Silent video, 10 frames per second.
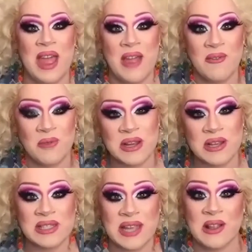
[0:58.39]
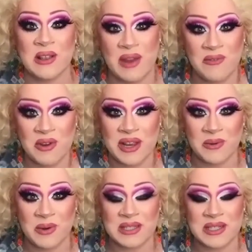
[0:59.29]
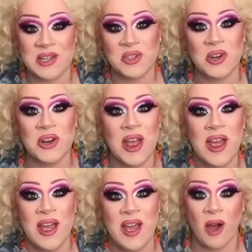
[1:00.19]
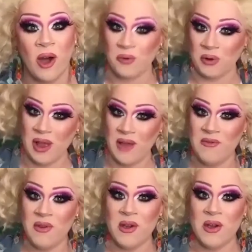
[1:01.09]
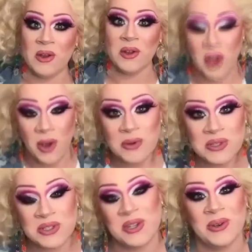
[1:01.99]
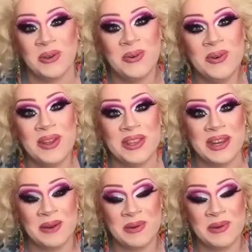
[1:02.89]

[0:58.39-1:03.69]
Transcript: every sale of every Nina West t shirt, all for love, goes to the Nina West